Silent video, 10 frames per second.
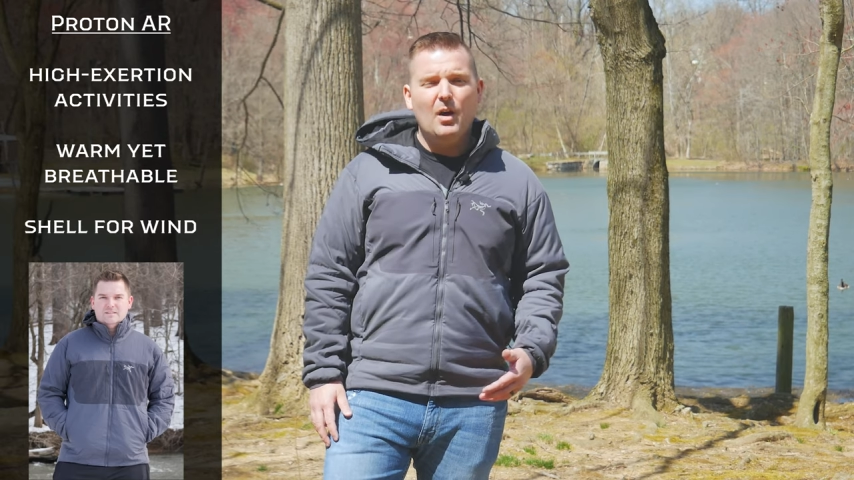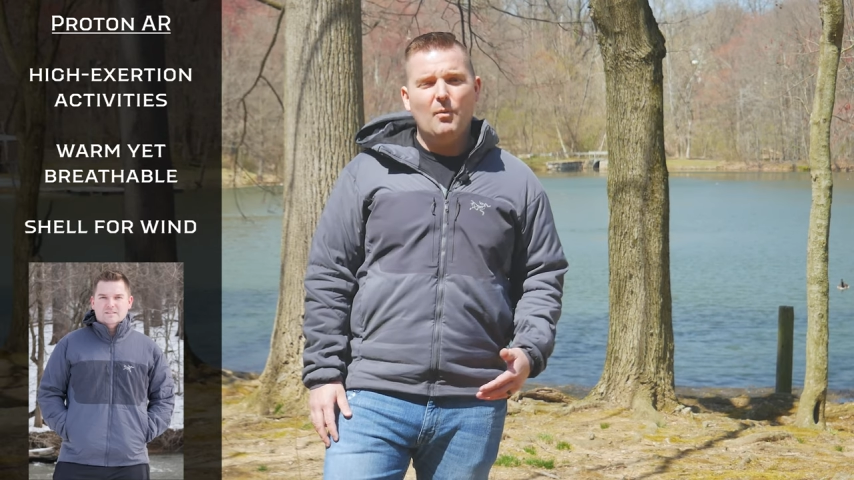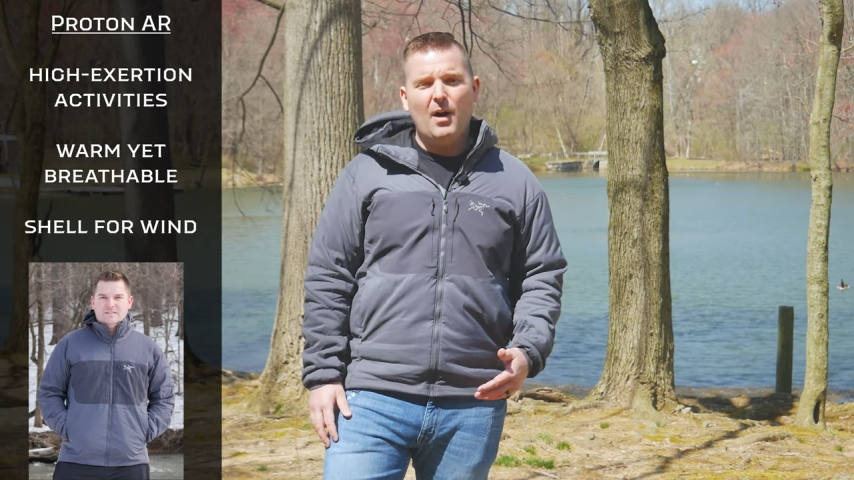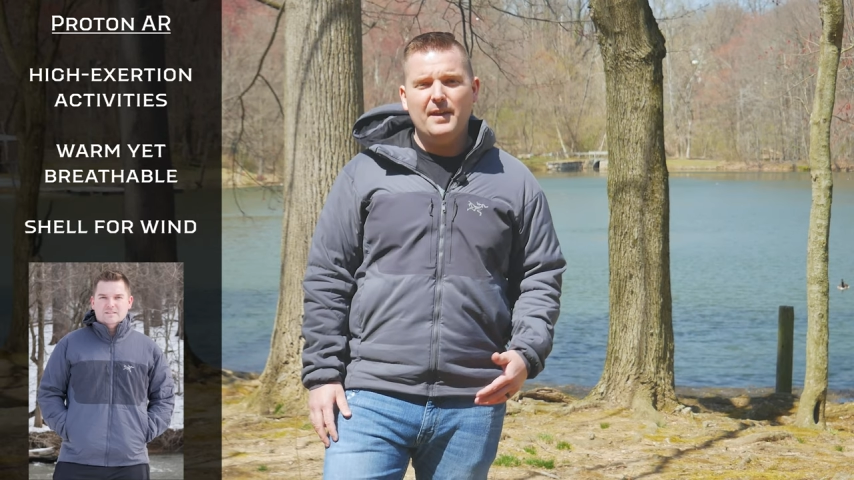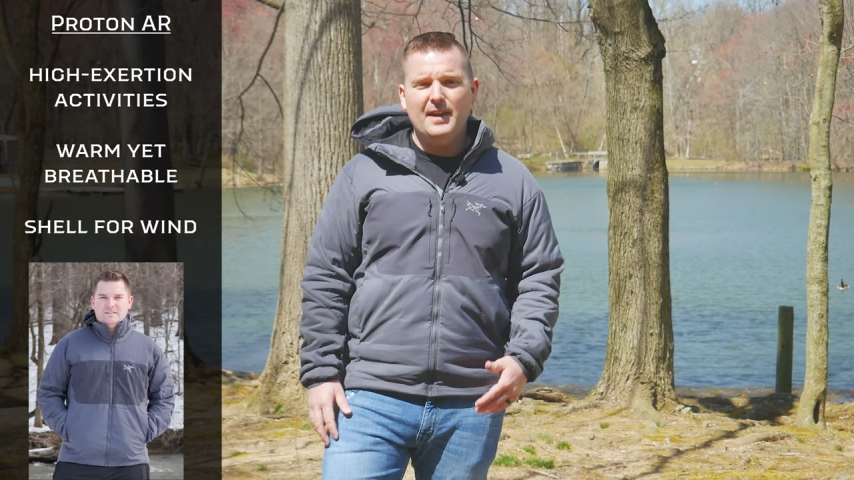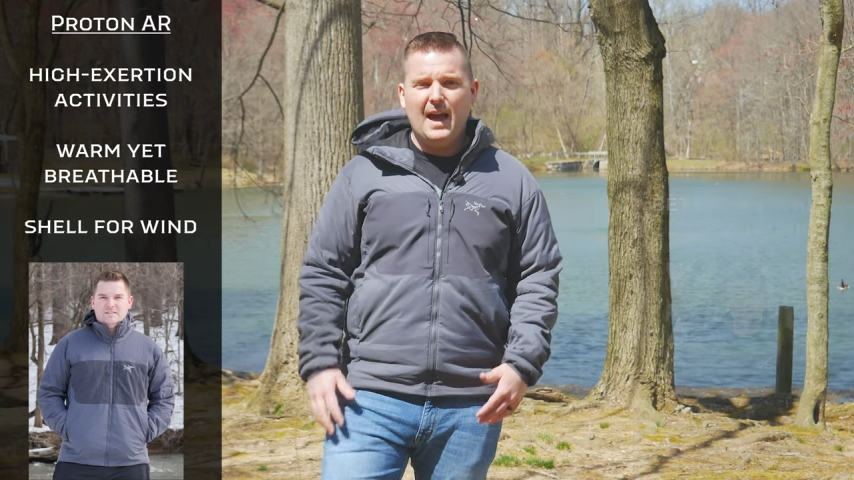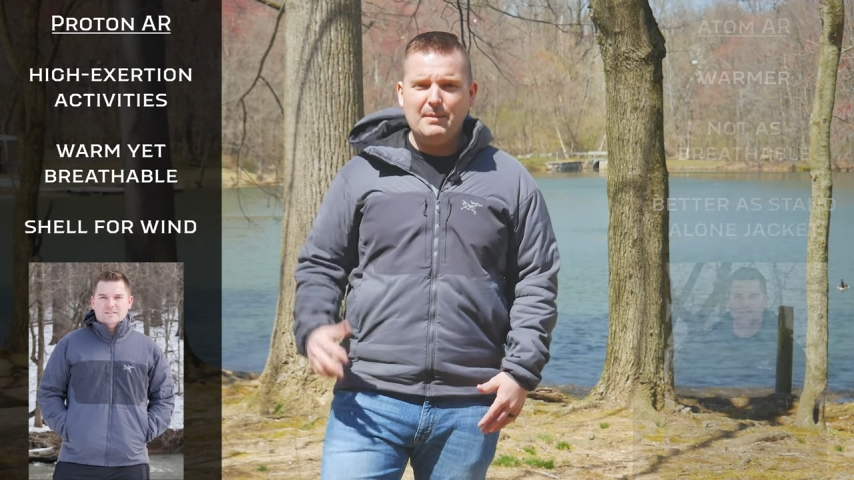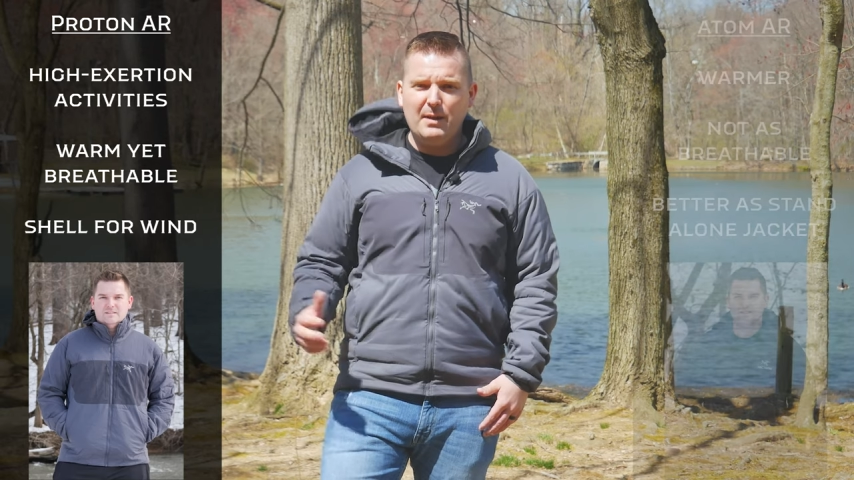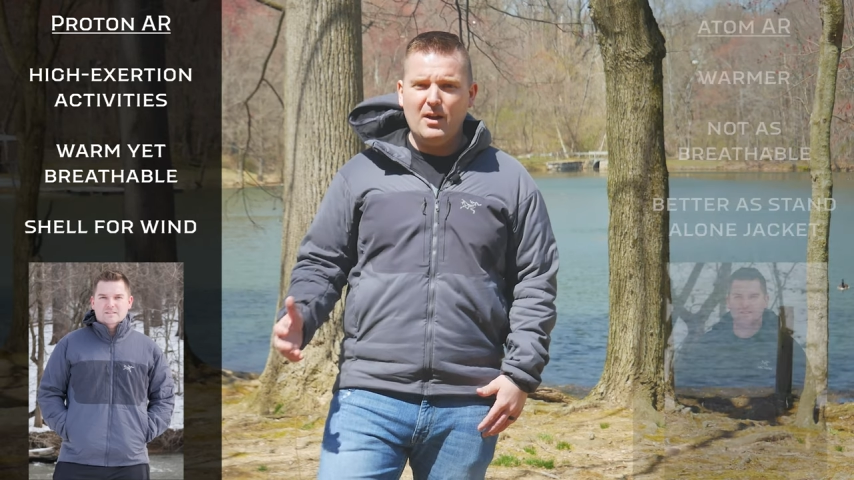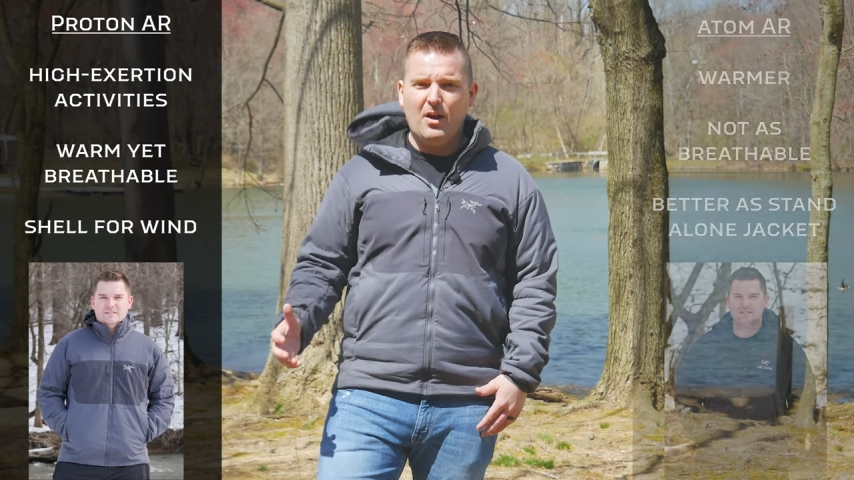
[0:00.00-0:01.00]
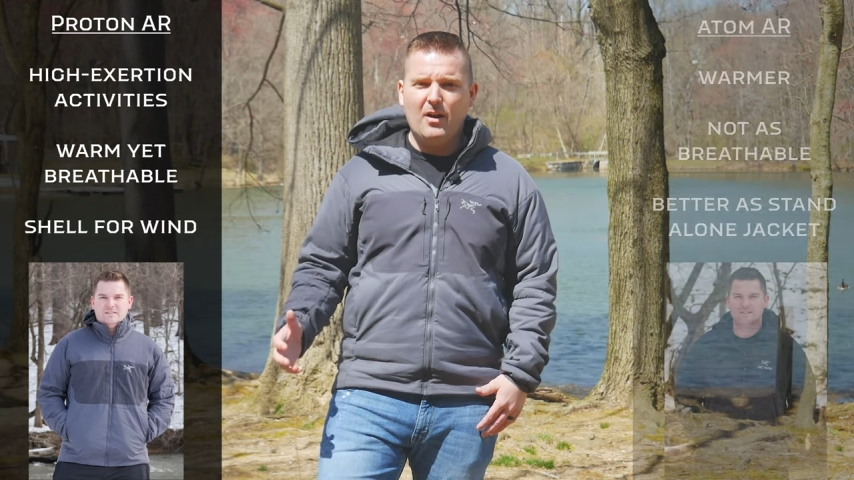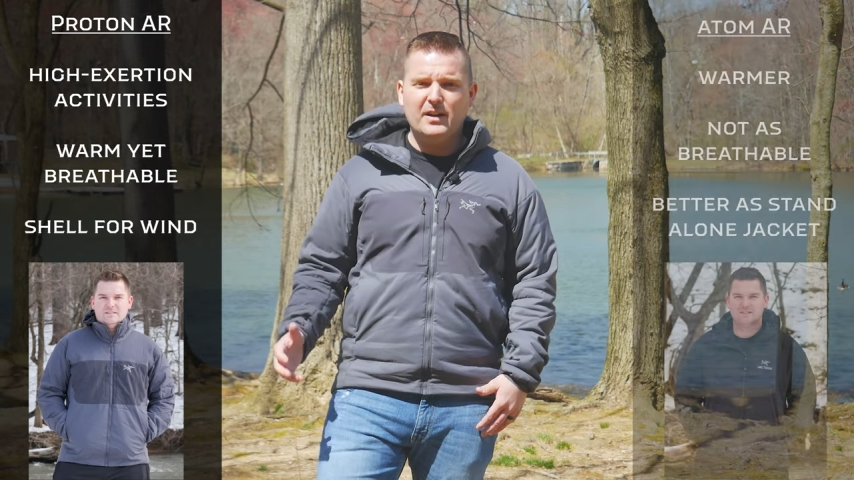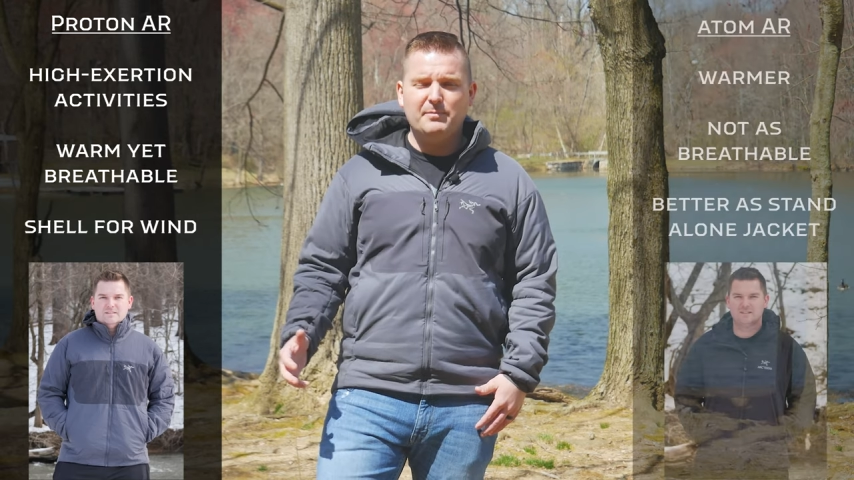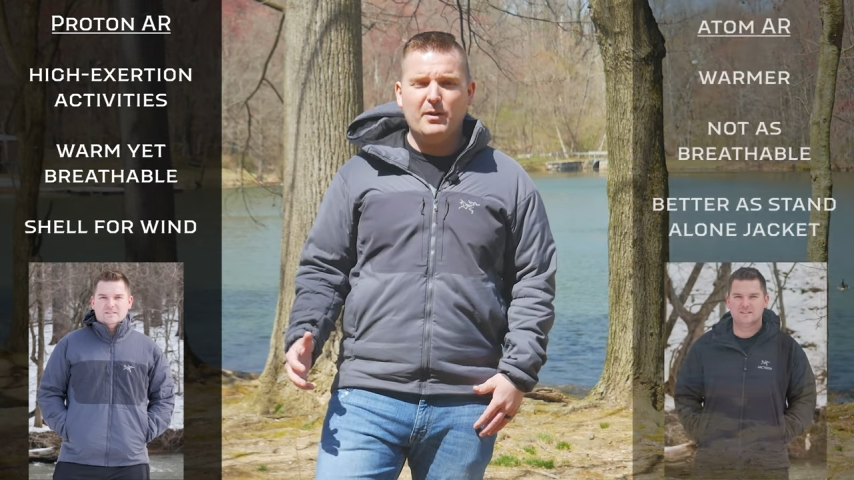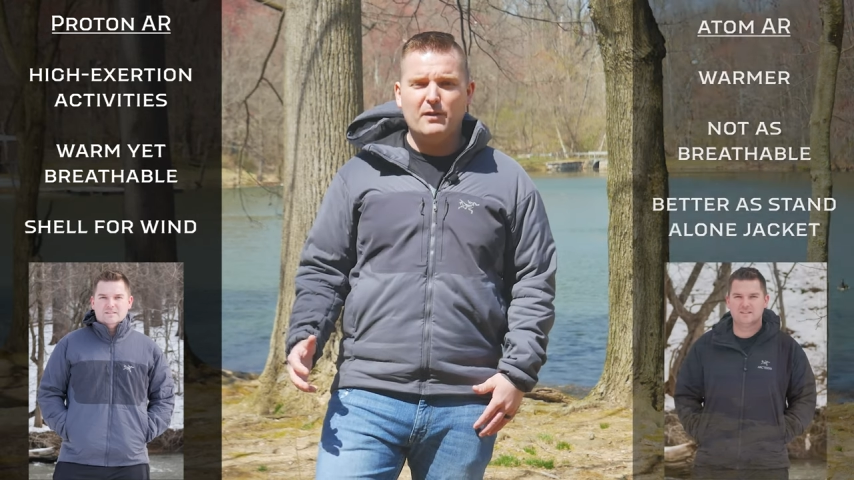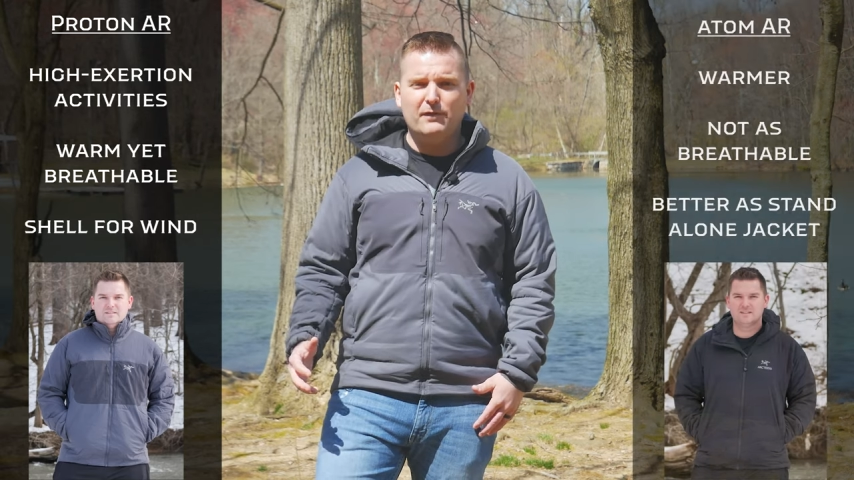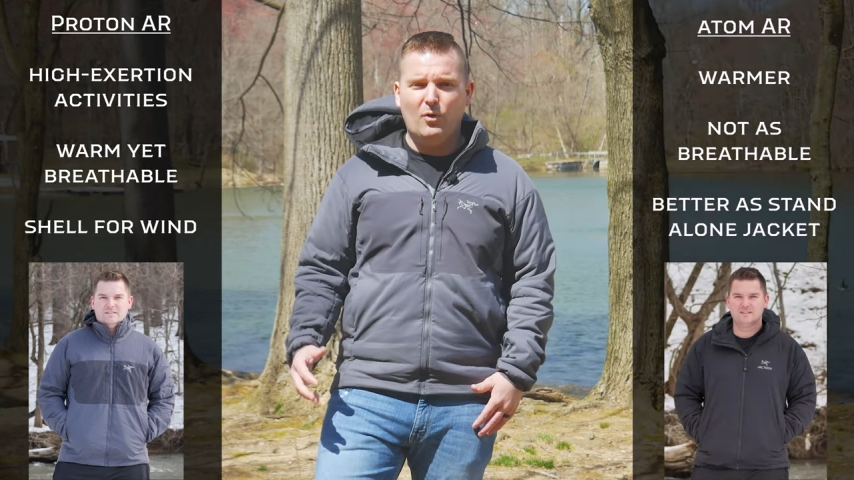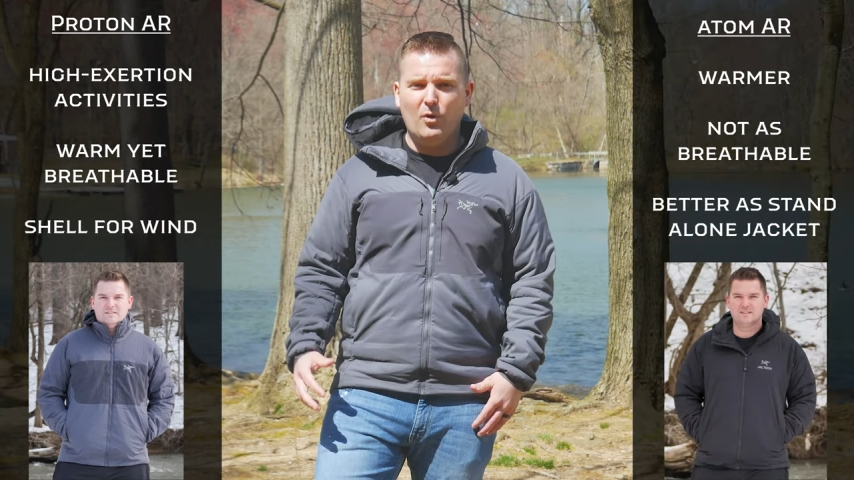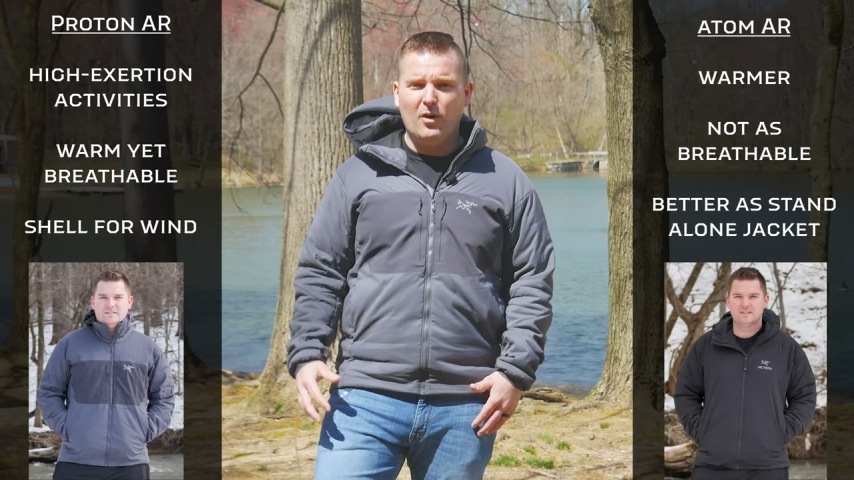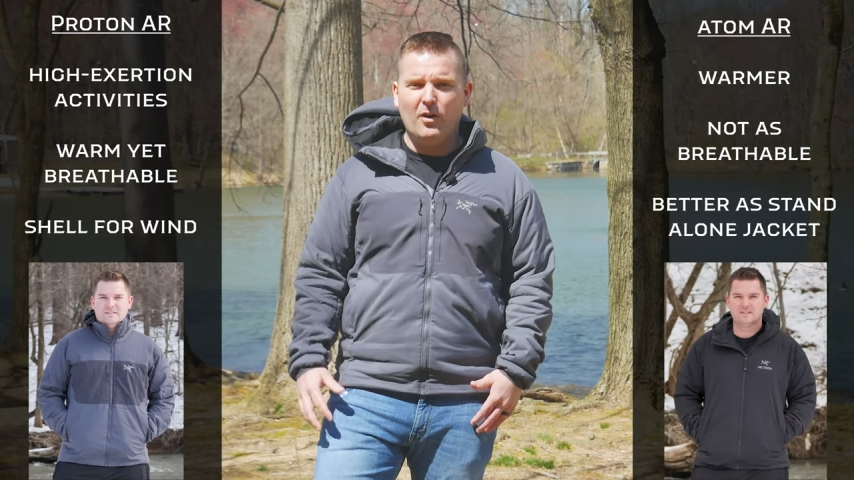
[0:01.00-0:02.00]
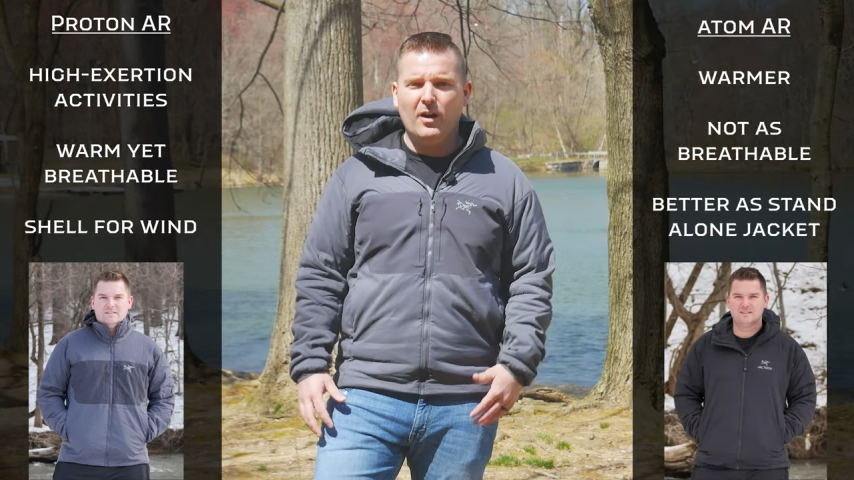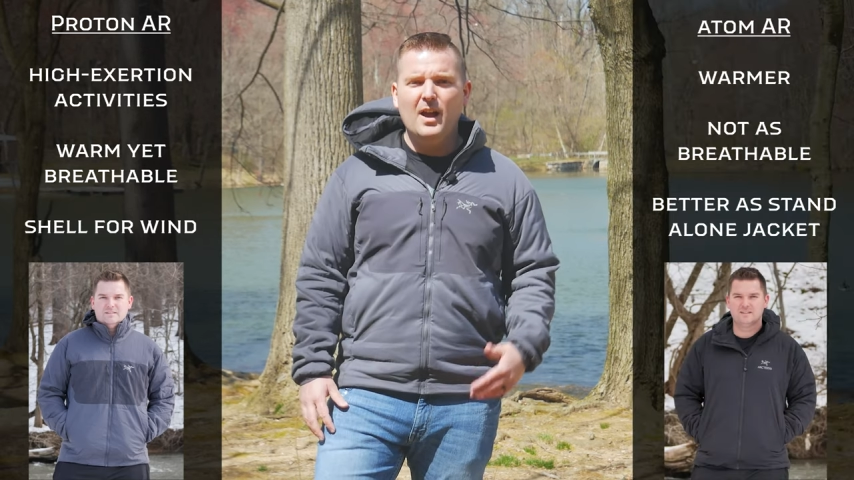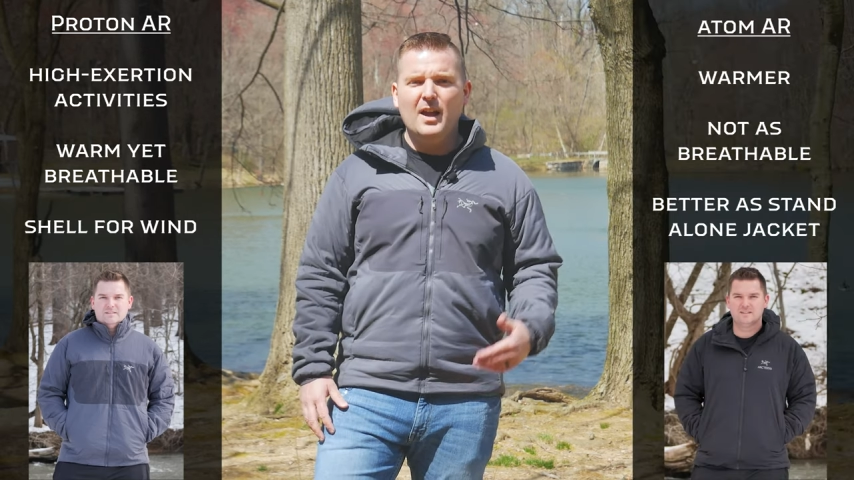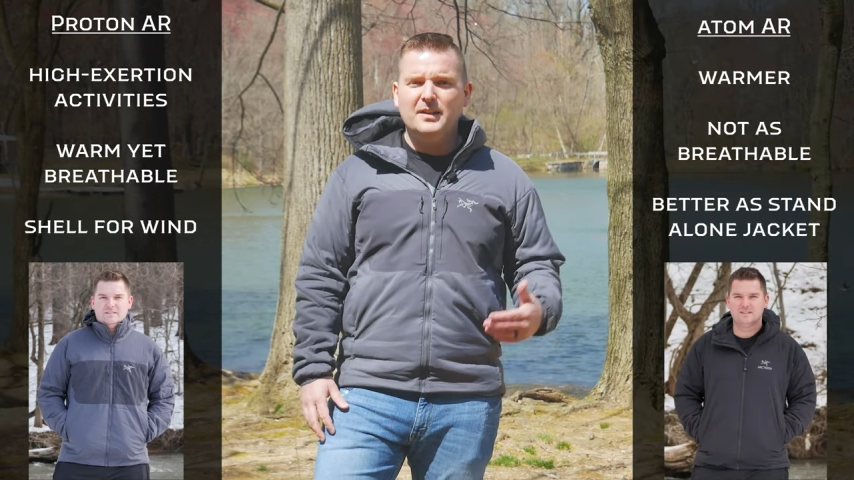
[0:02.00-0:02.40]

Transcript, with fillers: While the Atom AR is better for